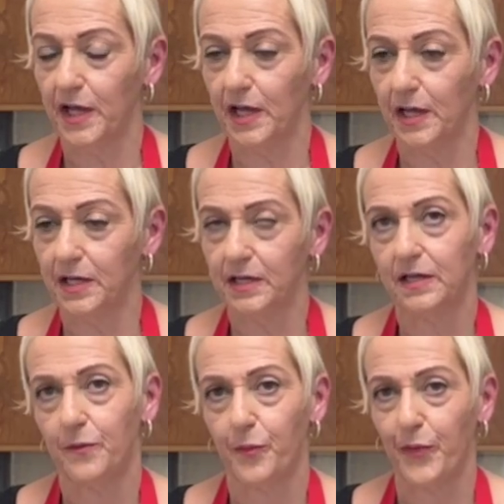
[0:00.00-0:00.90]
go to
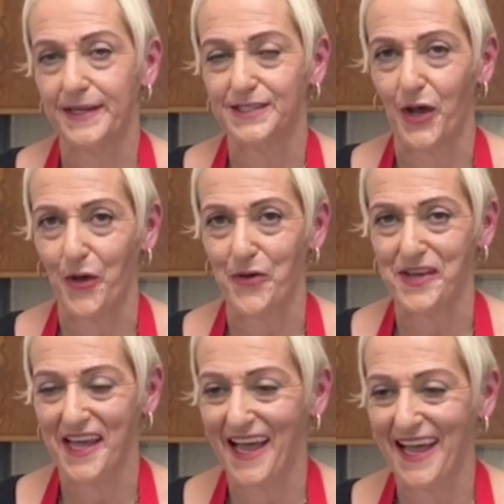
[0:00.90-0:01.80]
cooking,
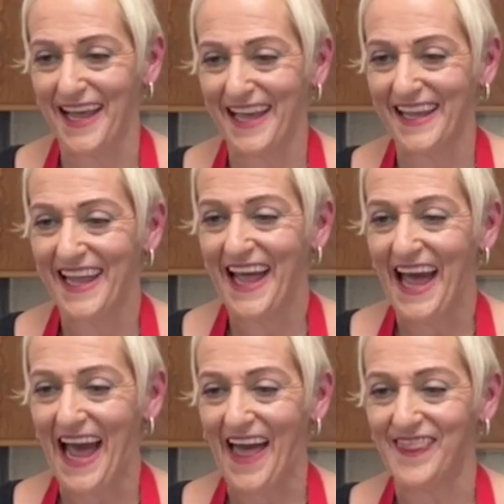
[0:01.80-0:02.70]
press
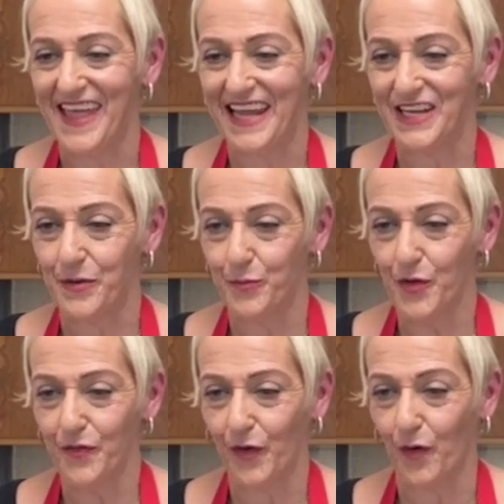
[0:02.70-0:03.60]
OK,
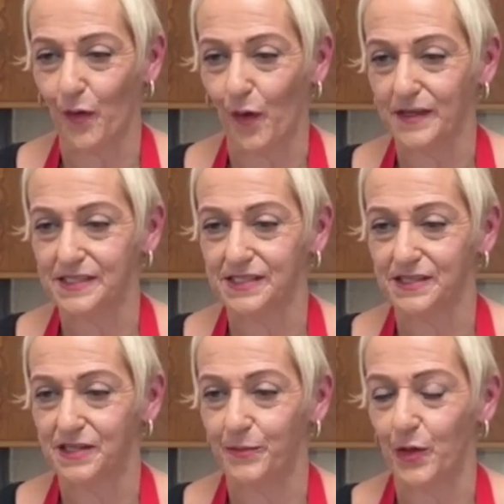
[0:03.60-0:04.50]
and then move
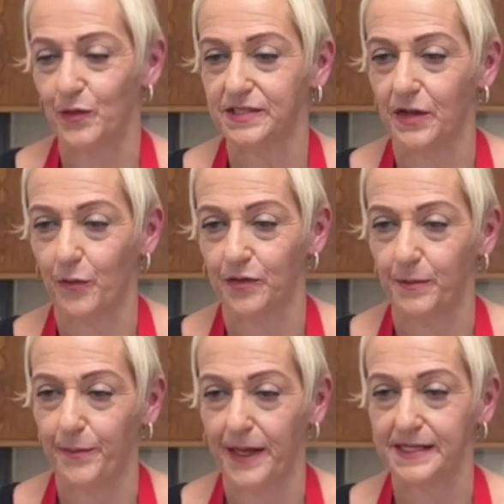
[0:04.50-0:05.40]
across
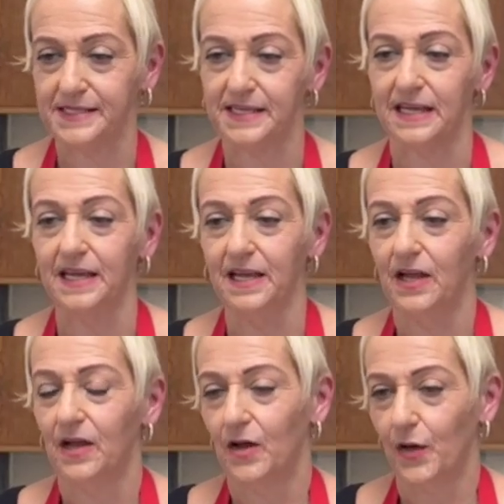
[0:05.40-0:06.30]
the middle. So I've got the
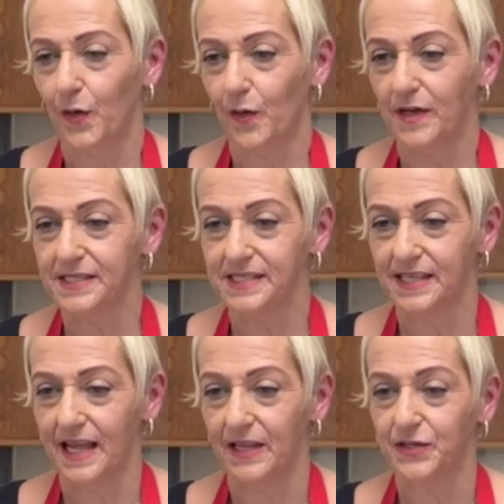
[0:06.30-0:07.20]
buns here,
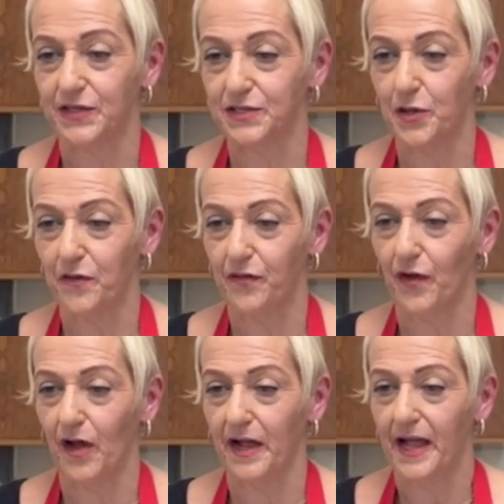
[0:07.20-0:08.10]
cross
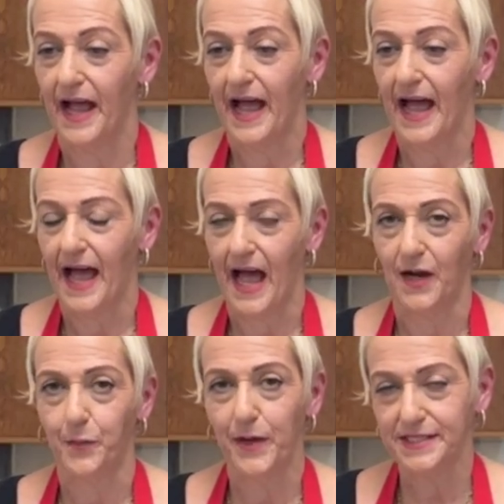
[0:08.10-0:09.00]
and do stir
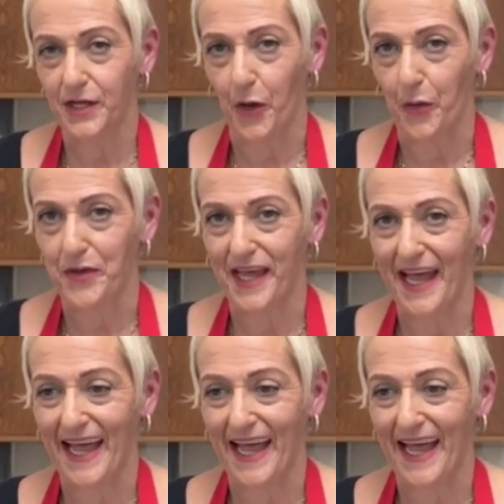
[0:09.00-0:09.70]
fry and